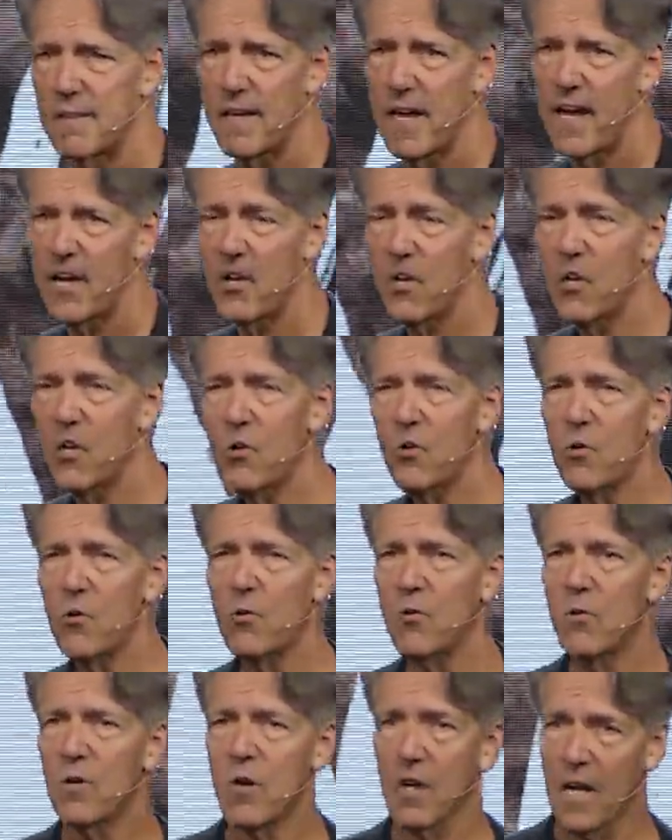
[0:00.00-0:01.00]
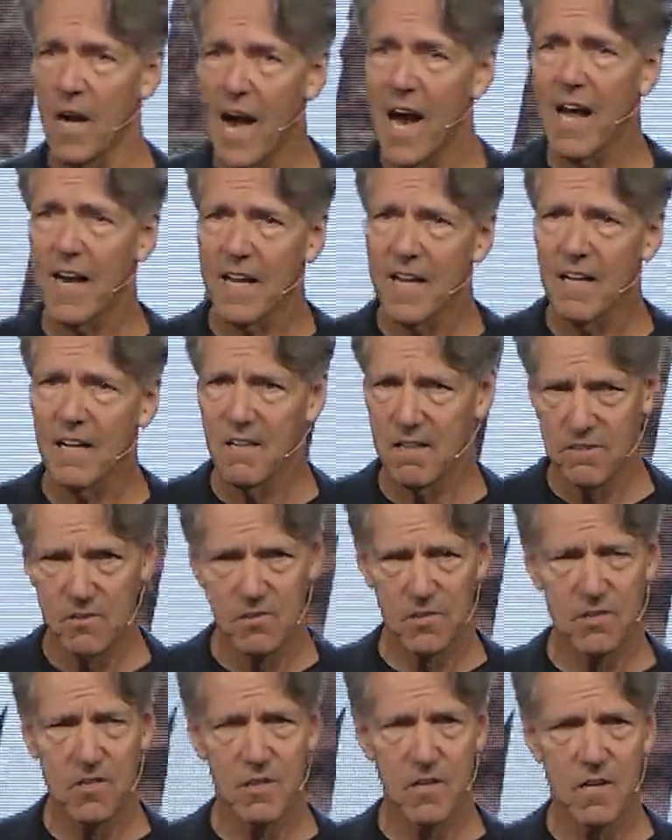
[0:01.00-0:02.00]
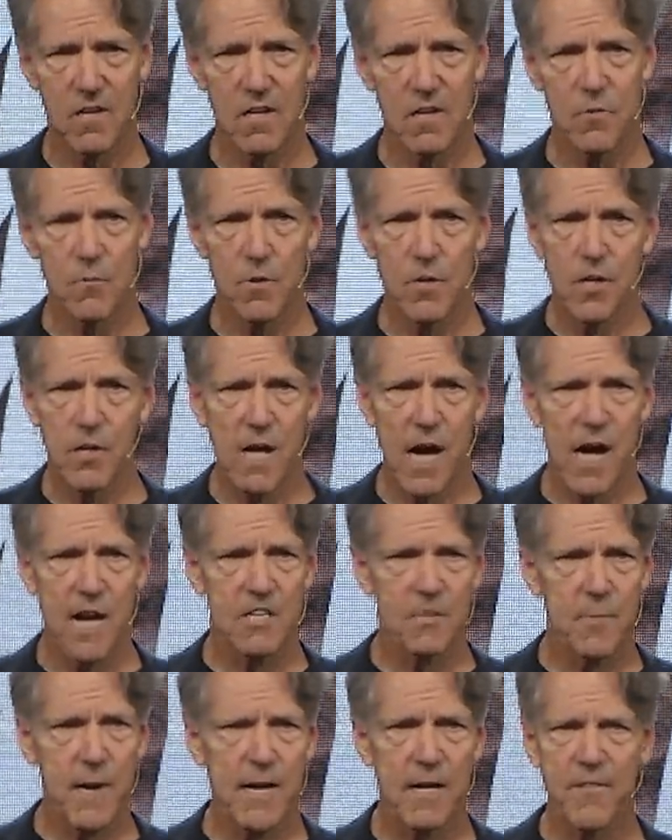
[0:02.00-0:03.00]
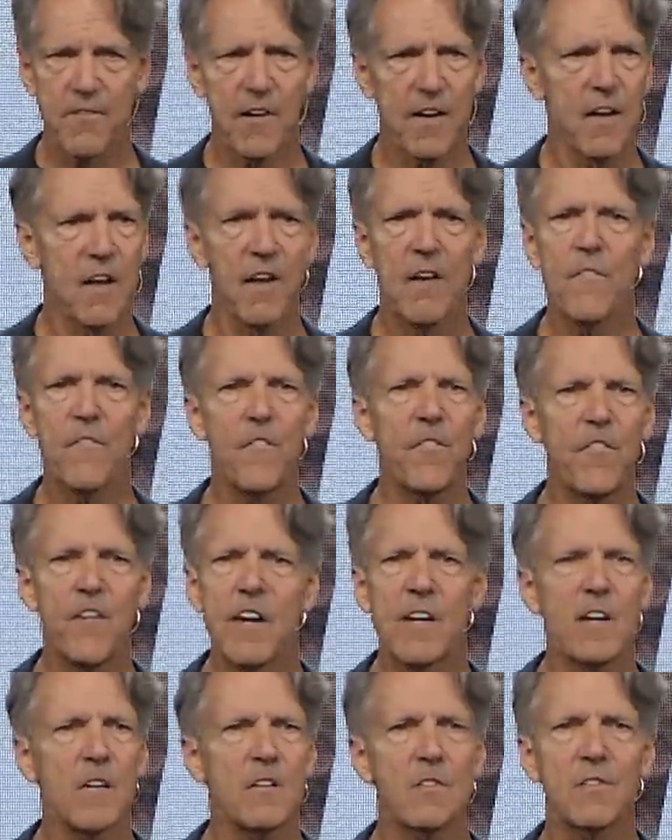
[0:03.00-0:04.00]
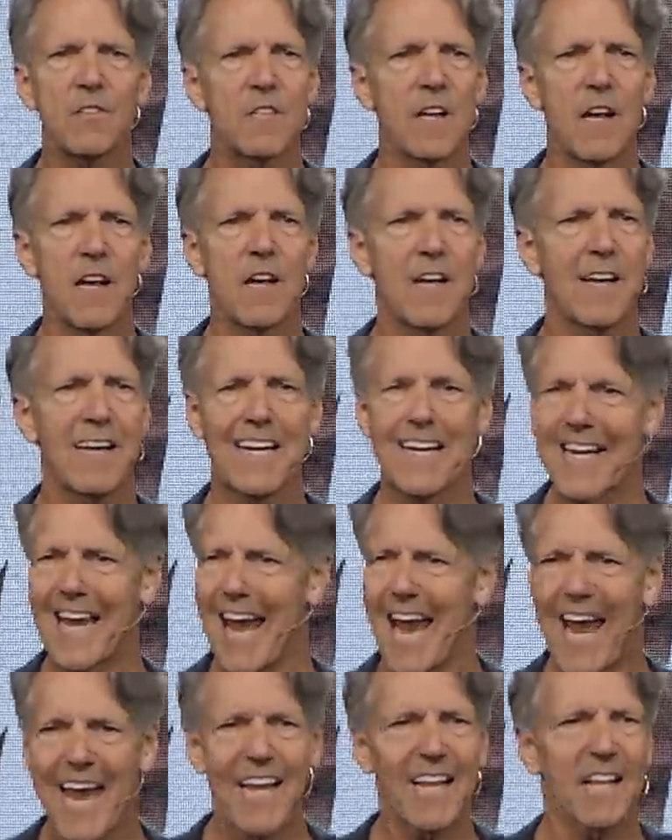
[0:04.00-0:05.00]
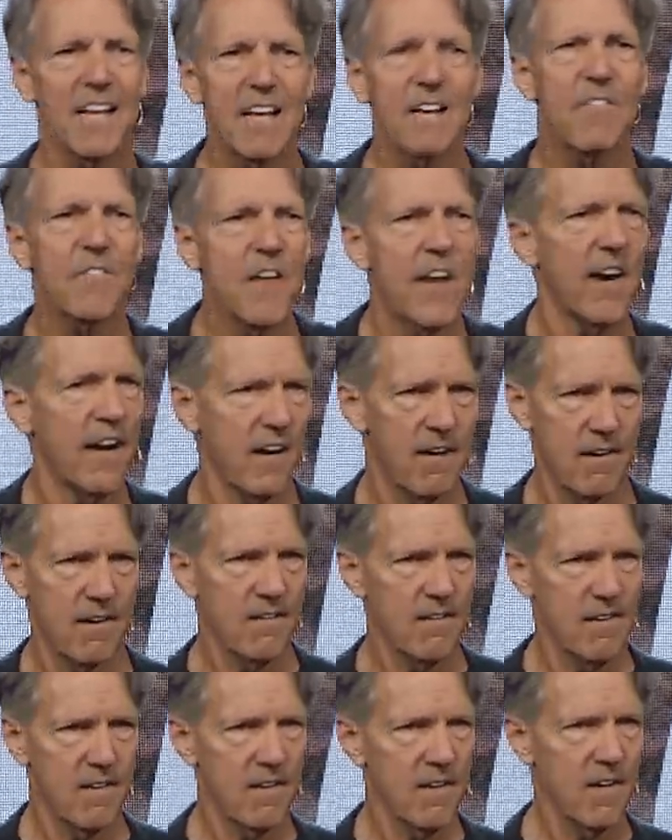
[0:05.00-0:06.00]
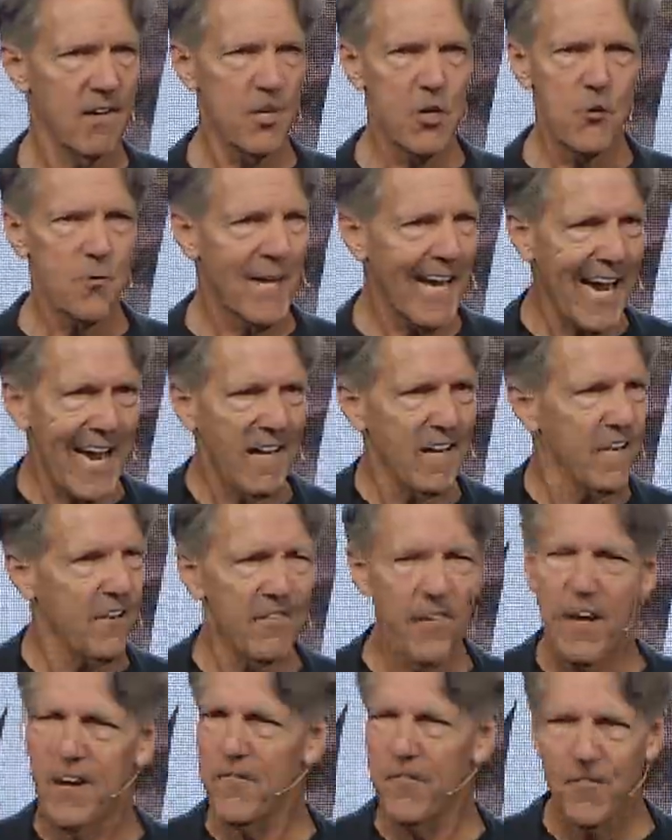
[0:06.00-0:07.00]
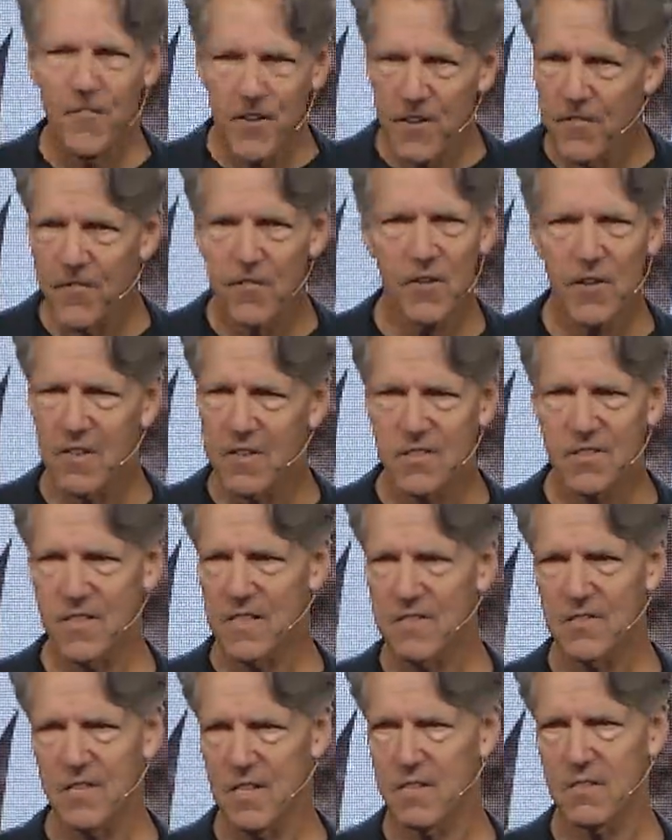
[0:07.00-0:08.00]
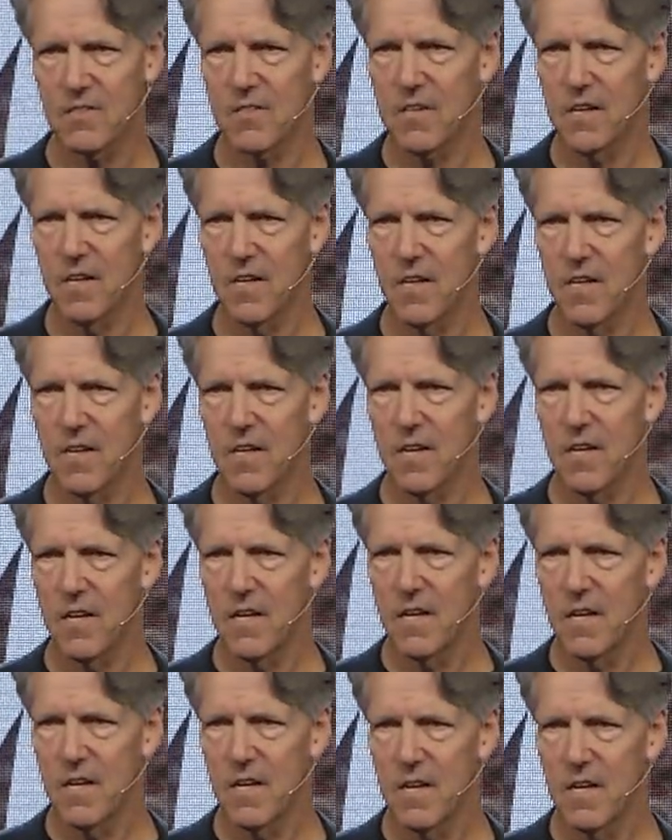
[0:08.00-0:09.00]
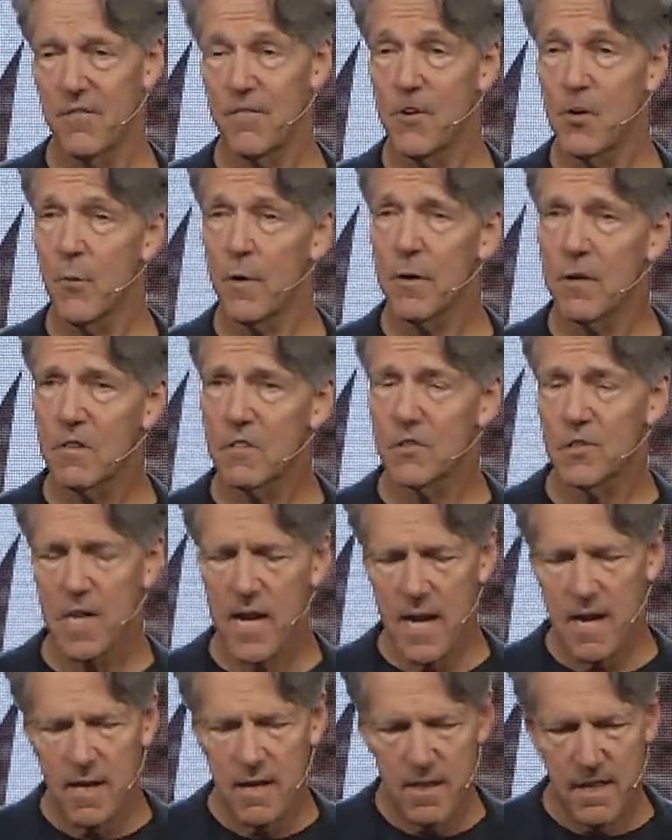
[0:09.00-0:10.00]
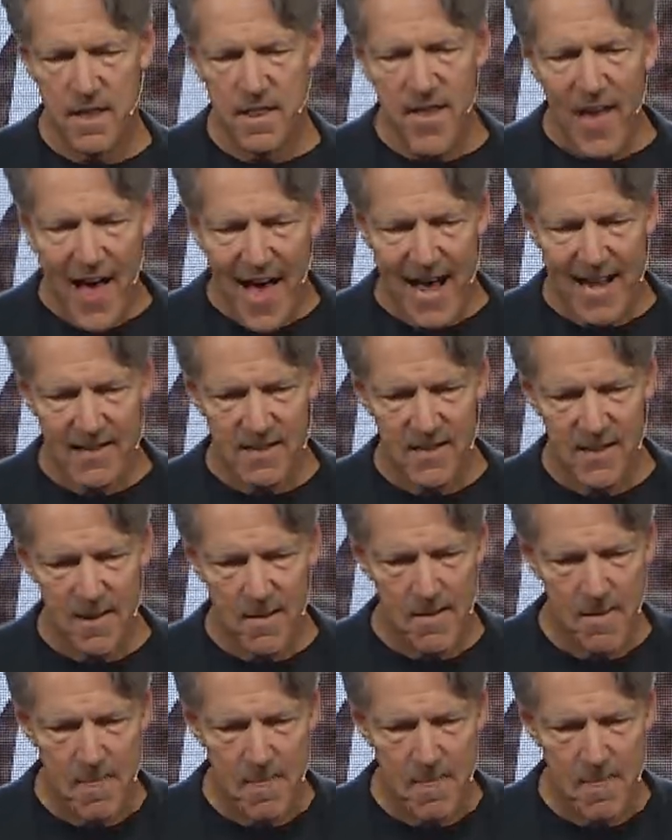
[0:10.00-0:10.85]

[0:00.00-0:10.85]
and who God is, when God is magnified, fears can't live there. You can't live a fearful existence if you understand that.